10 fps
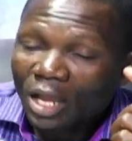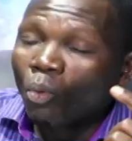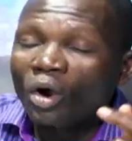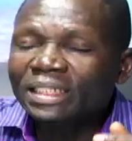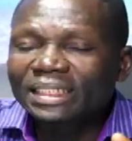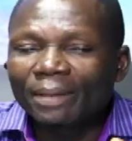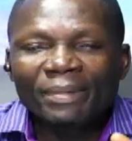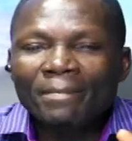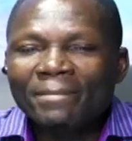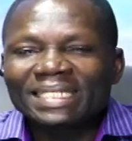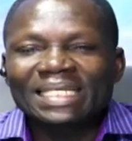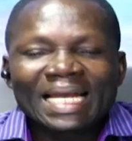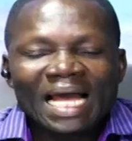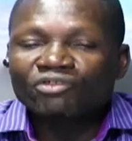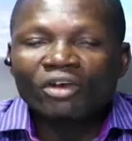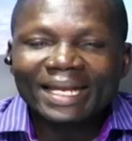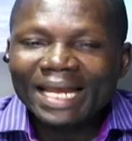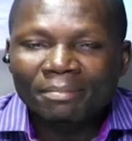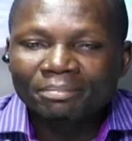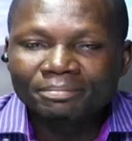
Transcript: Won't to me metana show them